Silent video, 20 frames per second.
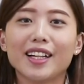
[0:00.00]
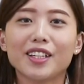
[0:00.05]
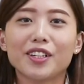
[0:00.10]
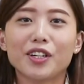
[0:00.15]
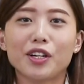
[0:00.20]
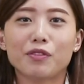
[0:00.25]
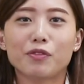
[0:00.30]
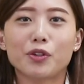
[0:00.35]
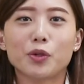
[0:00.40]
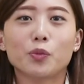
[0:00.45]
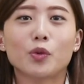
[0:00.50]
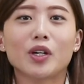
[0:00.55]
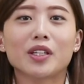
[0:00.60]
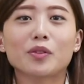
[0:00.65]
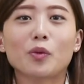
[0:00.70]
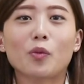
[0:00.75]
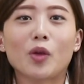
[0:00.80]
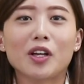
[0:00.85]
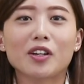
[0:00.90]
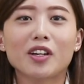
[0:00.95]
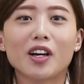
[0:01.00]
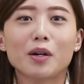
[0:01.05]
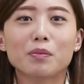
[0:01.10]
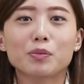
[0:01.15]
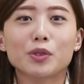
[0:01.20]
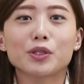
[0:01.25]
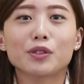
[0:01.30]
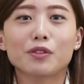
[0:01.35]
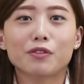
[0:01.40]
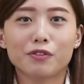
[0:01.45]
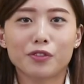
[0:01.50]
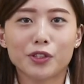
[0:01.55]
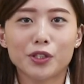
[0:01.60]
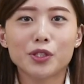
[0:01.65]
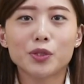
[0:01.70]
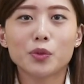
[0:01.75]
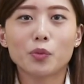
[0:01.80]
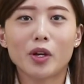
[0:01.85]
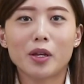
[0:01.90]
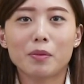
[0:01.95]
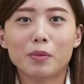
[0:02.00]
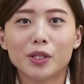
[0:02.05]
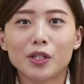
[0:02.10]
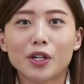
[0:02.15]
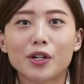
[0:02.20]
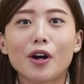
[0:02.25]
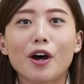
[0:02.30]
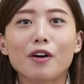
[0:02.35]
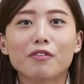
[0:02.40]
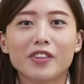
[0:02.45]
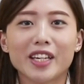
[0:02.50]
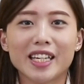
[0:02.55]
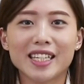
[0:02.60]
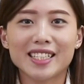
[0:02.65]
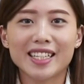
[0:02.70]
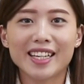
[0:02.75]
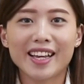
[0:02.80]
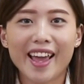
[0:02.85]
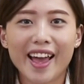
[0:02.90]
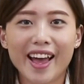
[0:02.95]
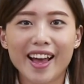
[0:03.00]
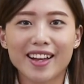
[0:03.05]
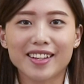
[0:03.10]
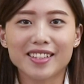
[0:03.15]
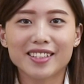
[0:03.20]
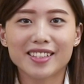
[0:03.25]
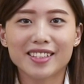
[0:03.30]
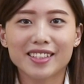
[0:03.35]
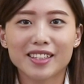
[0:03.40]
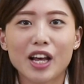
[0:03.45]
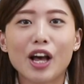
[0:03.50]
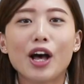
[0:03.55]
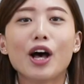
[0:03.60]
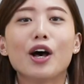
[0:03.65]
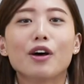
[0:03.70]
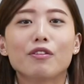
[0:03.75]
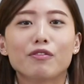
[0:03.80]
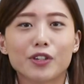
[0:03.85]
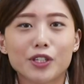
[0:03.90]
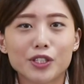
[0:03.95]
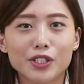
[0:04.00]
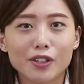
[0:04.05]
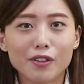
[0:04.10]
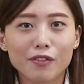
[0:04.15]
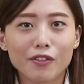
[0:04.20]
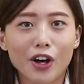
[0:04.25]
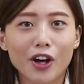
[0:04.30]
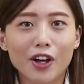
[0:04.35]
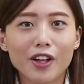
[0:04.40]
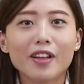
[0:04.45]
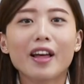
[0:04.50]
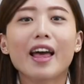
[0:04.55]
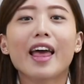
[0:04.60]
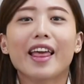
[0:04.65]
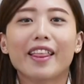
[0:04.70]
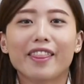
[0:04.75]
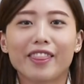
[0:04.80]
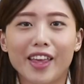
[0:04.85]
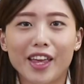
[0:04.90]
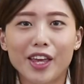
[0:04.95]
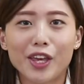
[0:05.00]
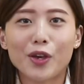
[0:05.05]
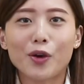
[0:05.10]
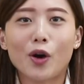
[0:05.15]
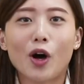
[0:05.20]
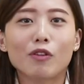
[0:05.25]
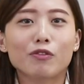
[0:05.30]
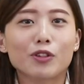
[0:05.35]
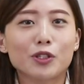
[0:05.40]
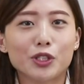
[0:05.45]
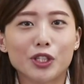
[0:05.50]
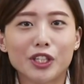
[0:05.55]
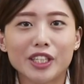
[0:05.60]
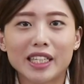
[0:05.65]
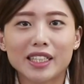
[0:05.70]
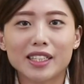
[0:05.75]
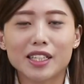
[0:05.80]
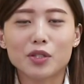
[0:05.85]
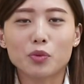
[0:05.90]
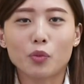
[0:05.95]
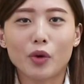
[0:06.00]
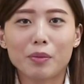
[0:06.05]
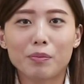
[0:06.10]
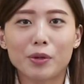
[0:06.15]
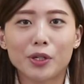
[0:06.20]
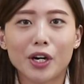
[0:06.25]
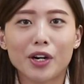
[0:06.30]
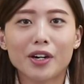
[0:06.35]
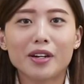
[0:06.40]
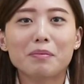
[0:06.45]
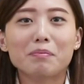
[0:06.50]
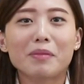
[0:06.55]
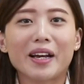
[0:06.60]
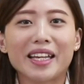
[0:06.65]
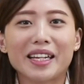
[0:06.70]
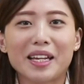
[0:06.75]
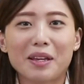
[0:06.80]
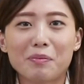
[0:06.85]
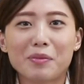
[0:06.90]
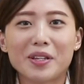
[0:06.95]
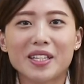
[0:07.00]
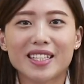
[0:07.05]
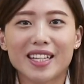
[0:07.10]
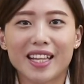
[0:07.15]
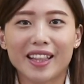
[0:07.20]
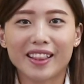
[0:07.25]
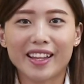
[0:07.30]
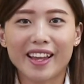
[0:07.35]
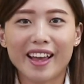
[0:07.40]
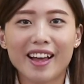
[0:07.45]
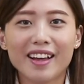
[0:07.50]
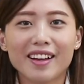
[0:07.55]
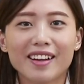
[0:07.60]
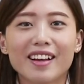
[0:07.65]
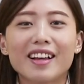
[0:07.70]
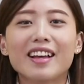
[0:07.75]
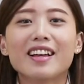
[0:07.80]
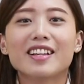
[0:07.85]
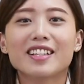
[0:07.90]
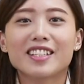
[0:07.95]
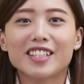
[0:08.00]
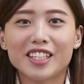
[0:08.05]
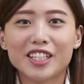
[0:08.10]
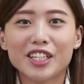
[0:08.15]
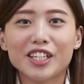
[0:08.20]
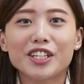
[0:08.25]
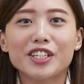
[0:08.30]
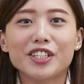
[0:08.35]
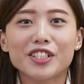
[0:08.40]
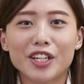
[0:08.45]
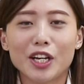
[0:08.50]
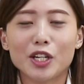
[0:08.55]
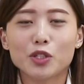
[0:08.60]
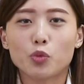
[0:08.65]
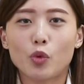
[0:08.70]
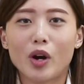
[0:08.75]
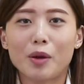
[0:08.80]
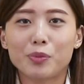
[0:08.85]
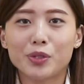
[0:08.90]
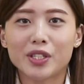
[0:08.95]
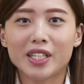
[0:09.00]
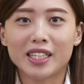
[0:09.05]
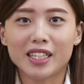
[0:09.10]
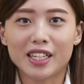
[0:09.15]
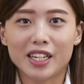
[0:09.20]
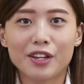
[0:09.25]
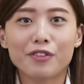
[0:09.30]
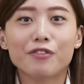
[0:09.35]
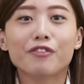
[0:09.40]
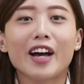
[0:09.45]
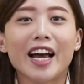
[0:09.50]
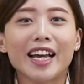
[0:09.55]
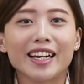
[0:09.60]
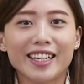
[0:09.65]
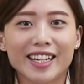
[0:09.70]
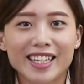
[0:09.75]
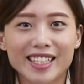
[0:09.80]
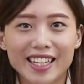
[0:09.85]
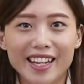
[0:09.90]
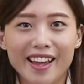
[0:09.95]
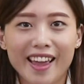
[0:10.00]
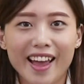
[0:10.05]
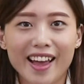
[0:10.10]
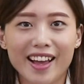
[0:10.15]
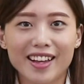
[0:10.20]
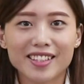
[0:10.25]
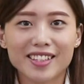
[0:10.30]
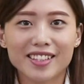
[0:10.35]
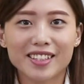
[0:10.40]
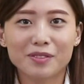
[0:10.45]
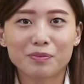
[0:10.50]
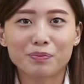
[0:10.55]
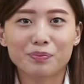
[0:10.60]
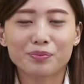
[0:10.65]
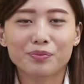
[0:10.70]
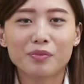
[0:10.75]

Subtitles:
Hello everyone, welcome to the first webinar of EZCast. First of all, thank you all for joining this webinar. My name is Cynthia, Senior Sales Representative at EZCast.